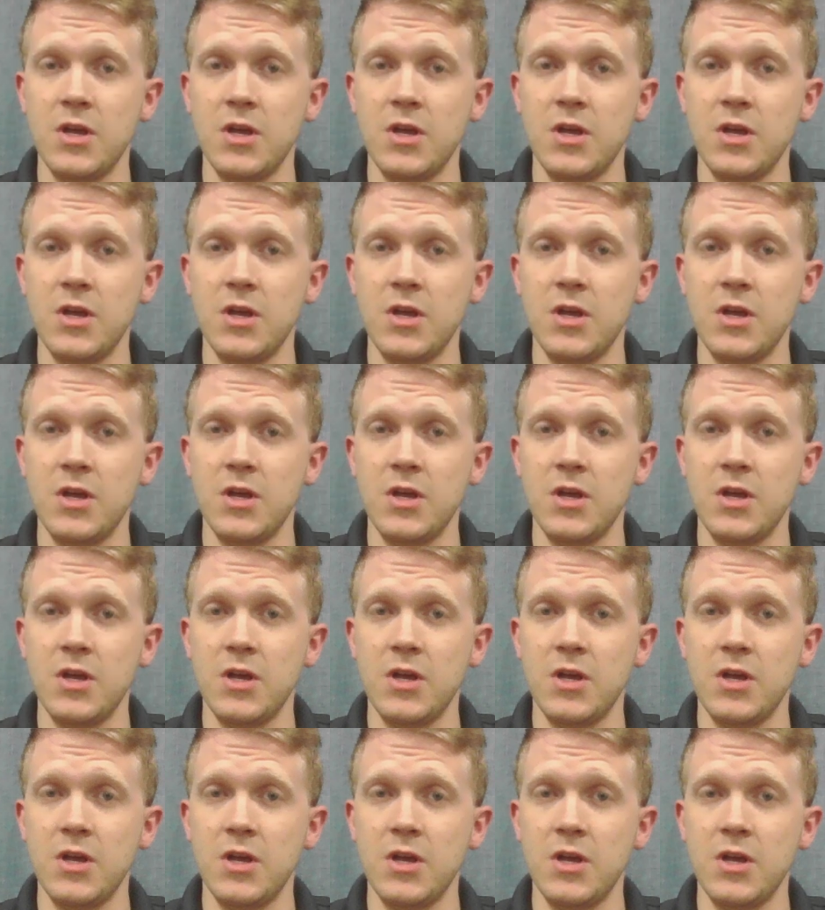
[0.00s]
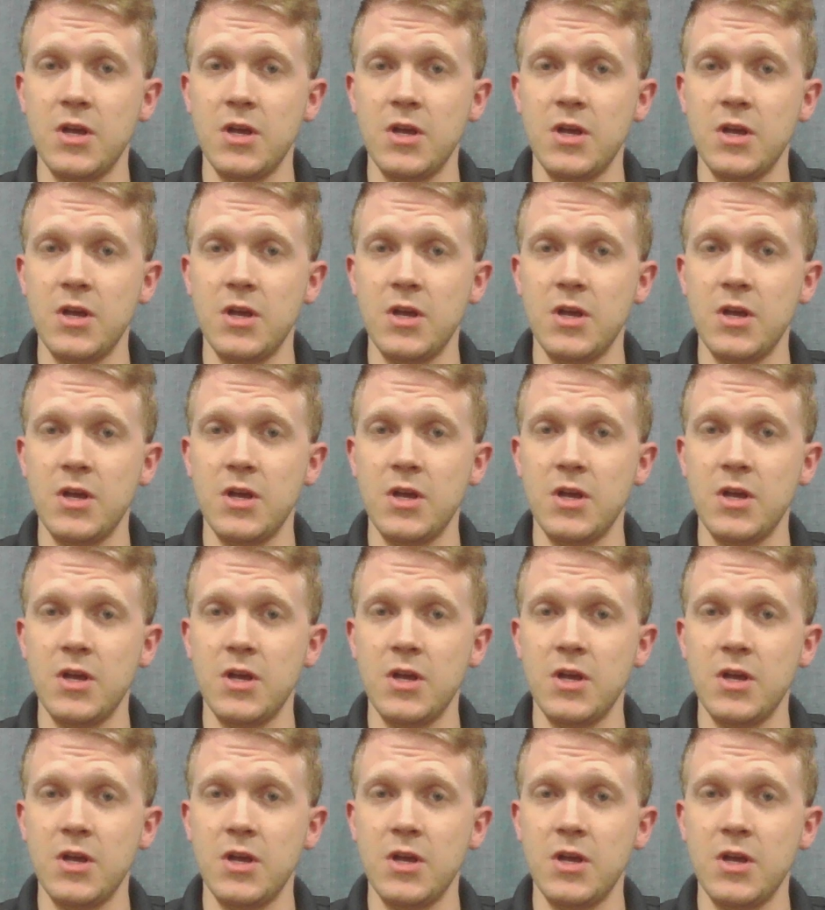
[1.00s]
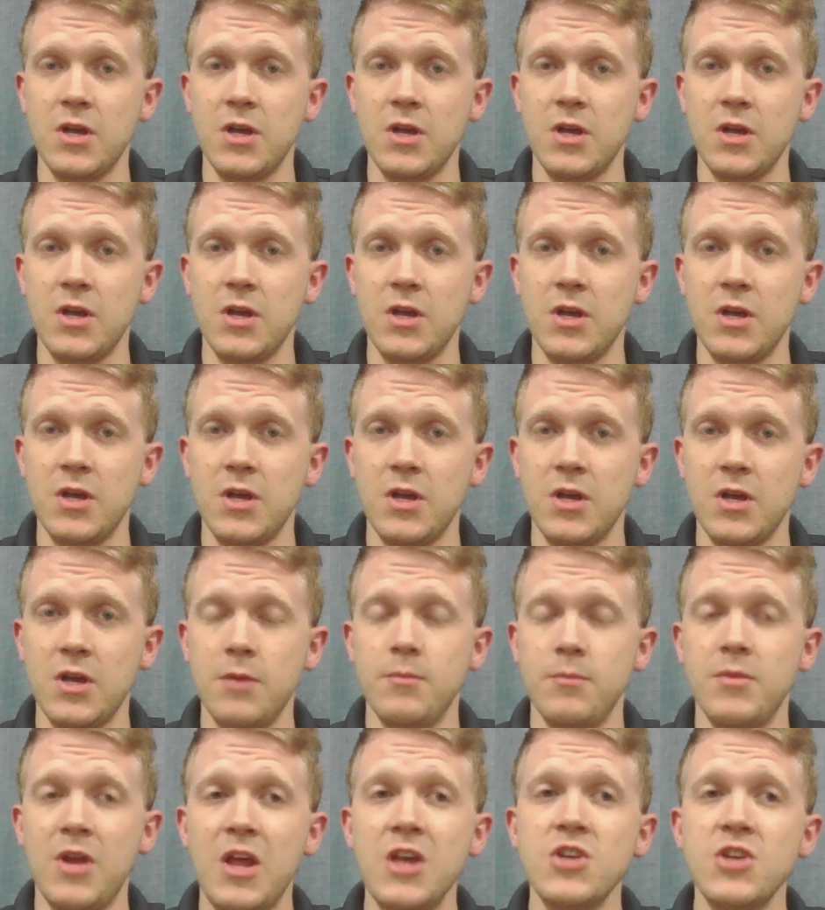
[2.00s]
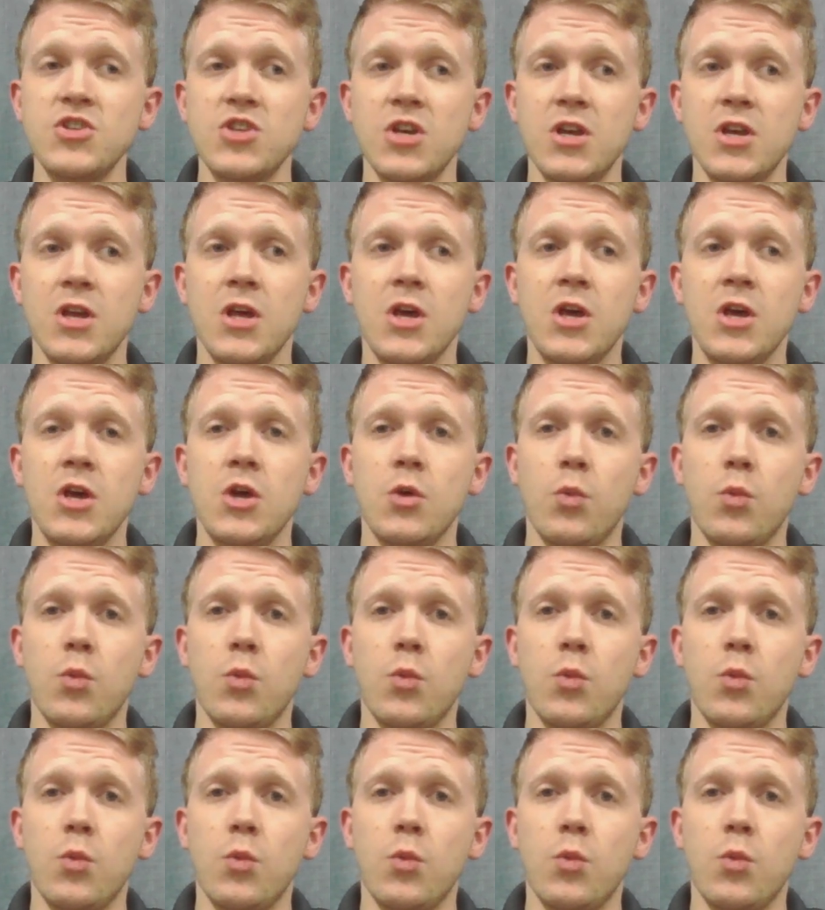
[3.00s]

commerce, right? So you have these individual states, but they're part of the same nation.